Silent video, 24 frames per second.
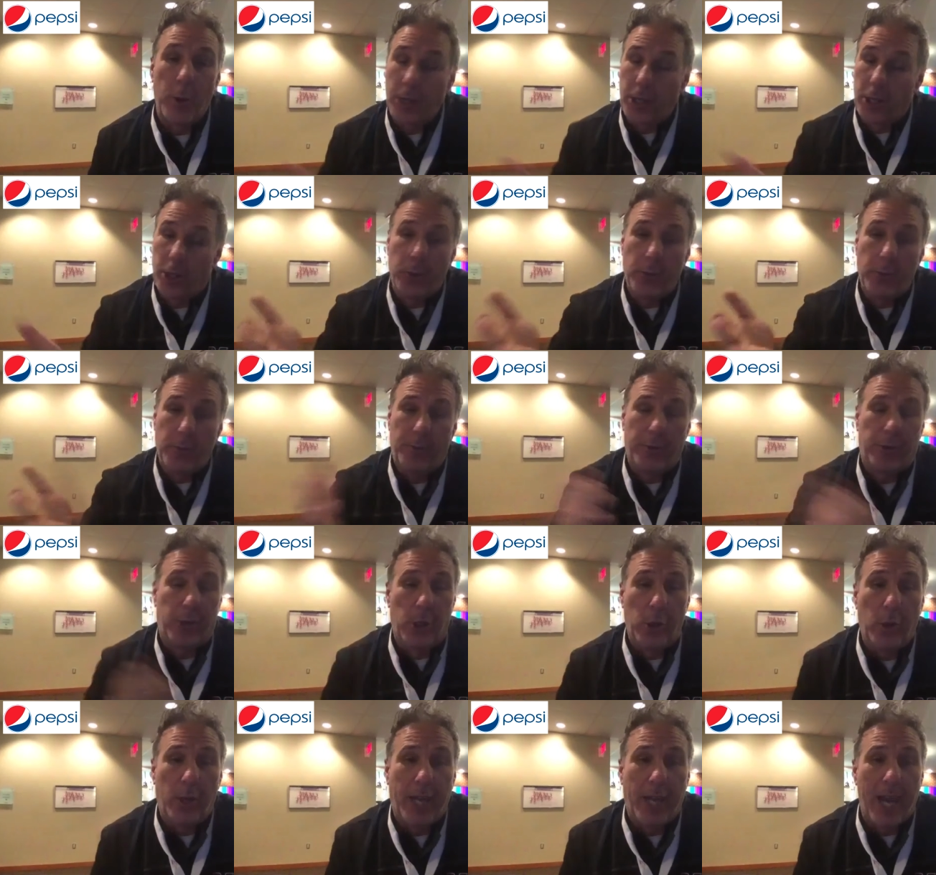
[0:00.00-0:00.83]
You
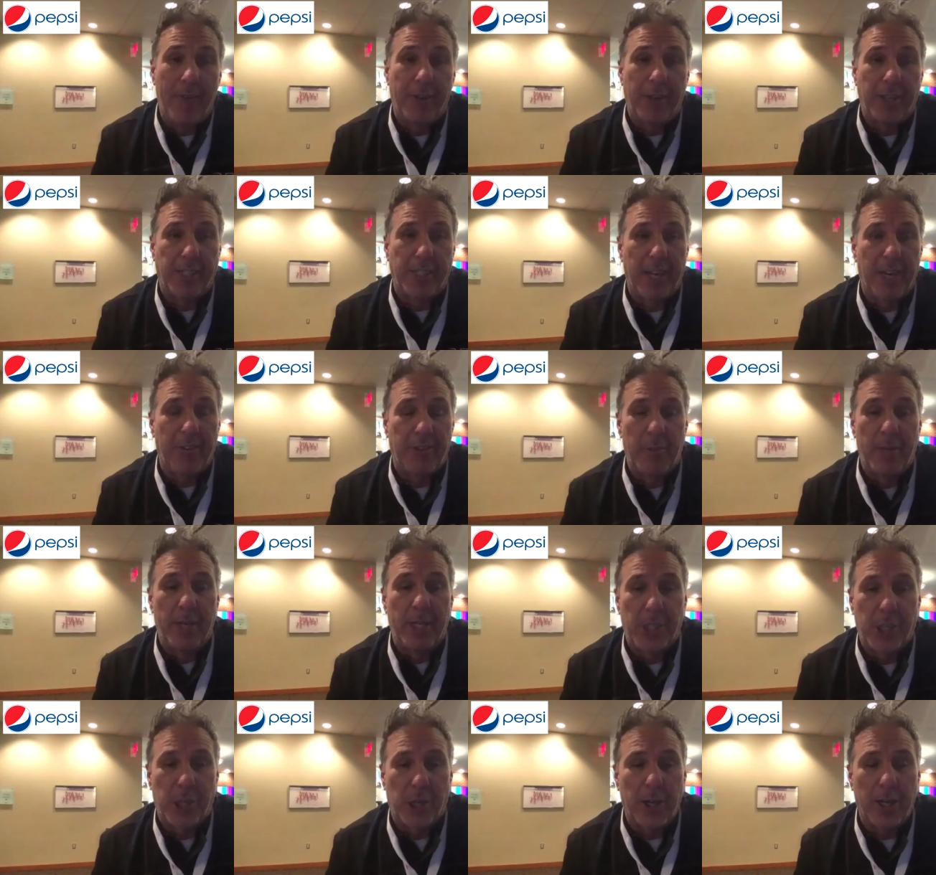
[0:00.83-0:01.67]
you gave yourself some
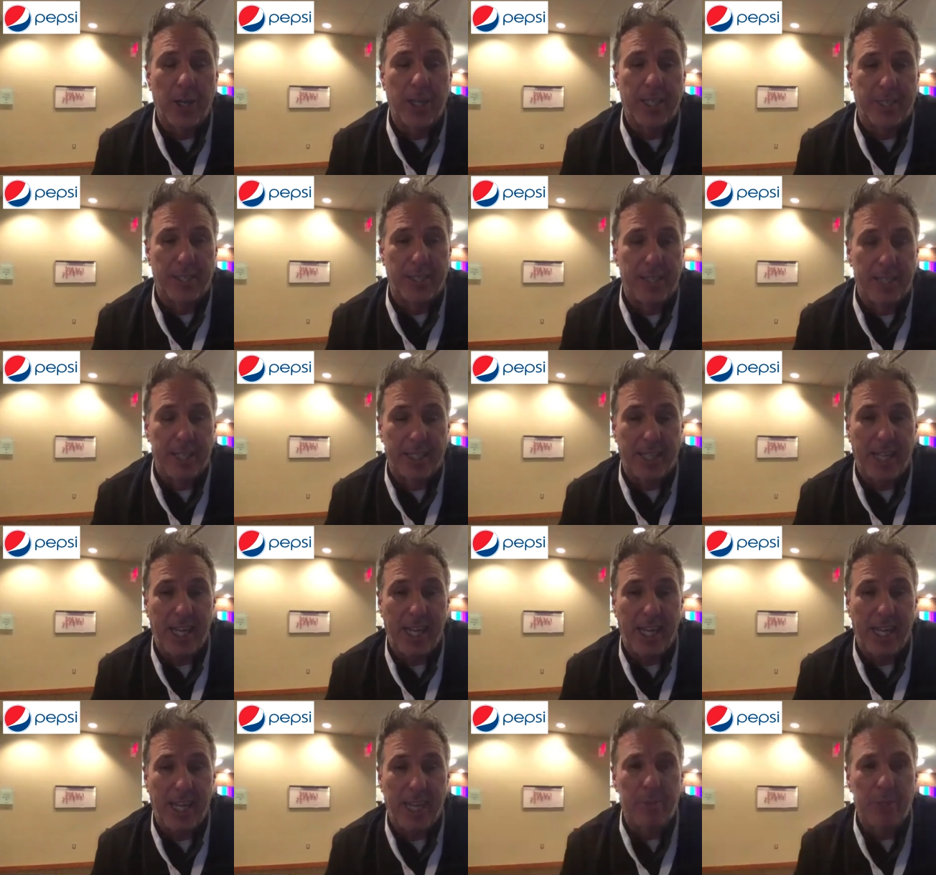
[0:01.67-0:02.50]
insurance and the
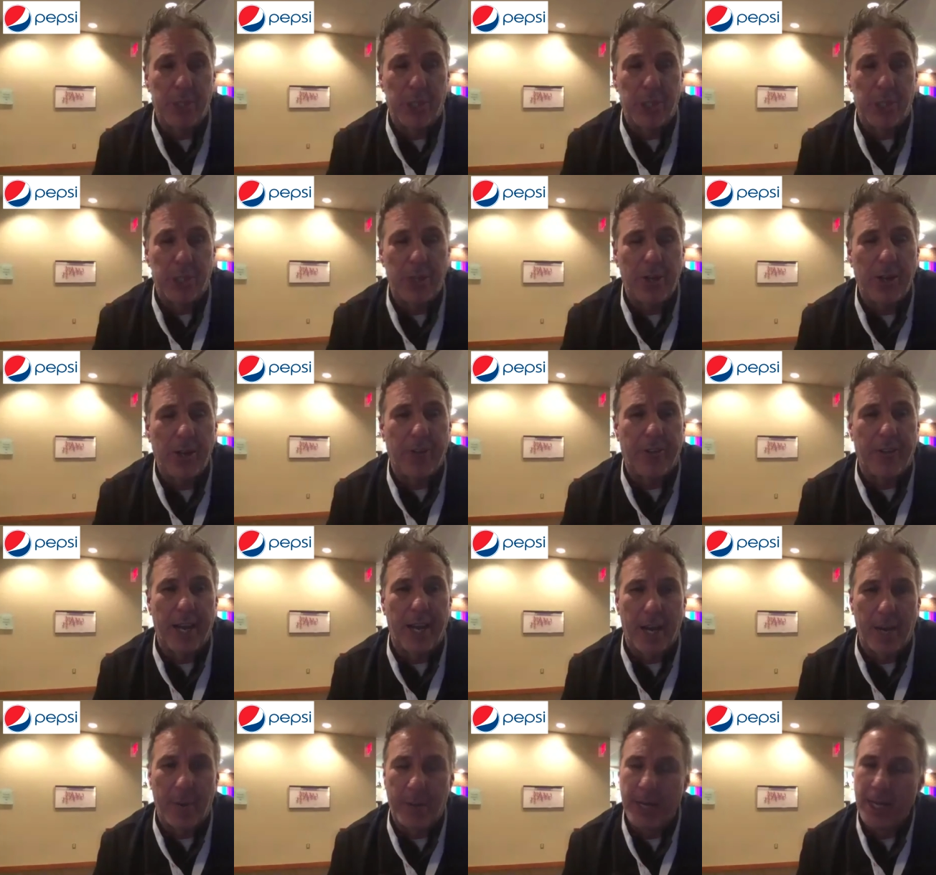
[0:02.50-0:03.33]
team some insurance
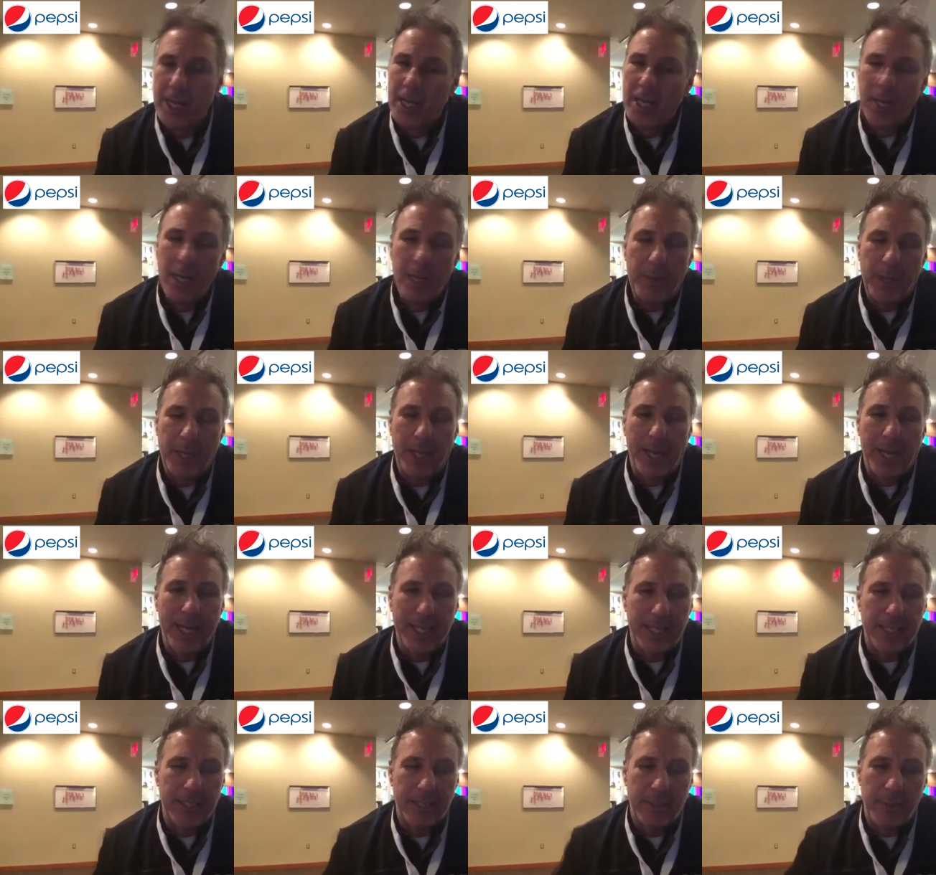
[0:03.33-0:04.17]
there, but but let
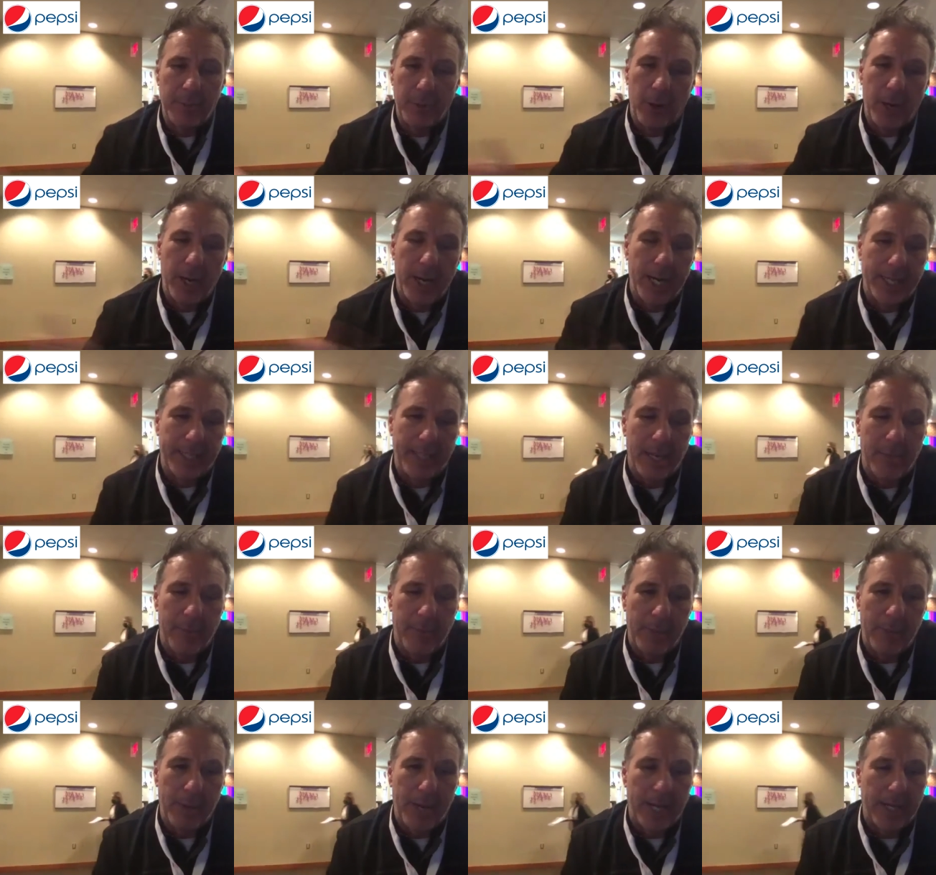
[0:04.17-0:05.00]
it slip away. Tell
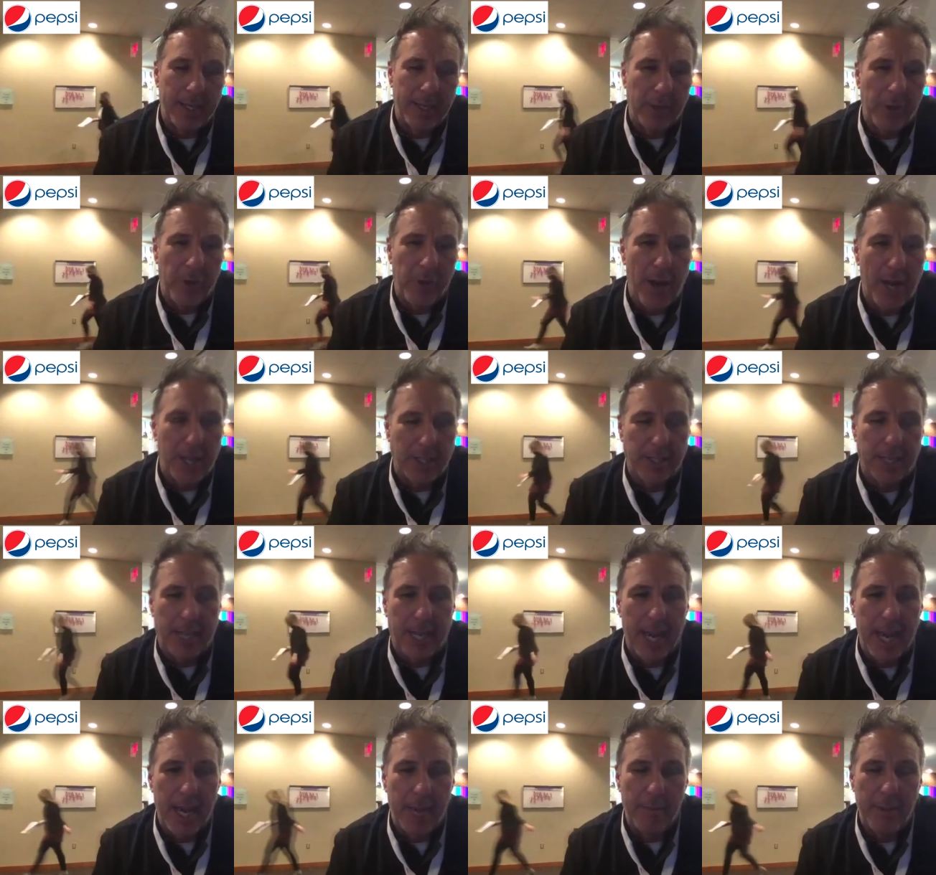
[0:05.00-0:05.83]
me about your thoughts on the
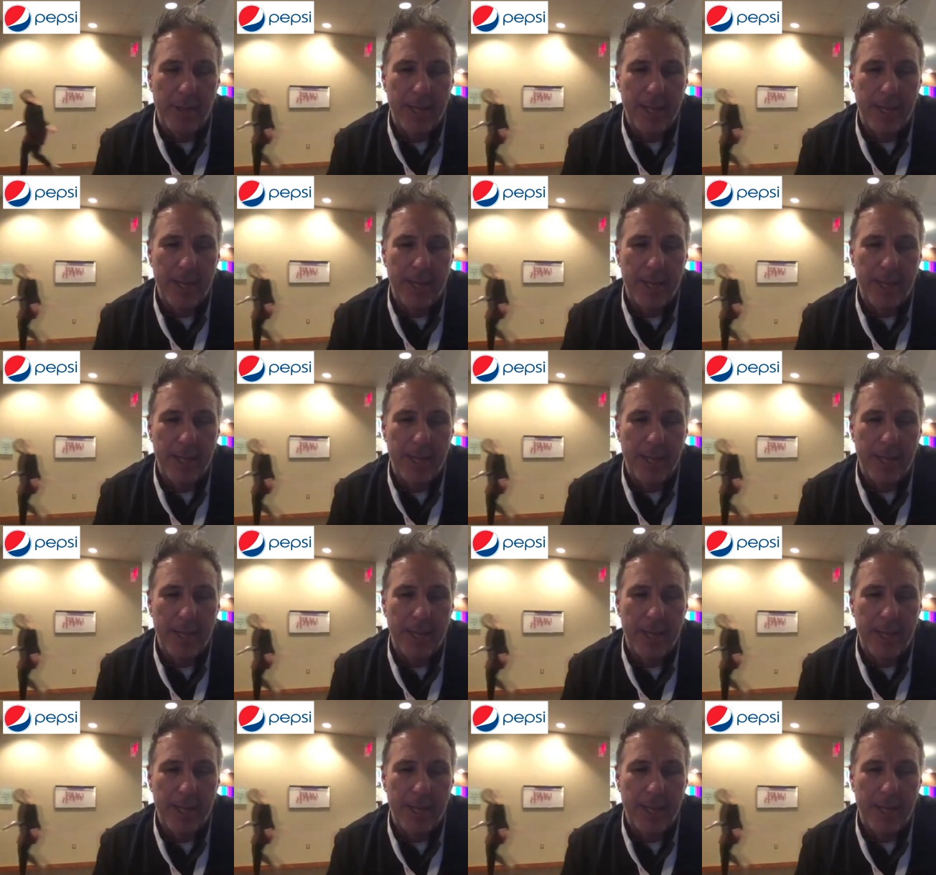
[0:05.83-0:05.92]
game.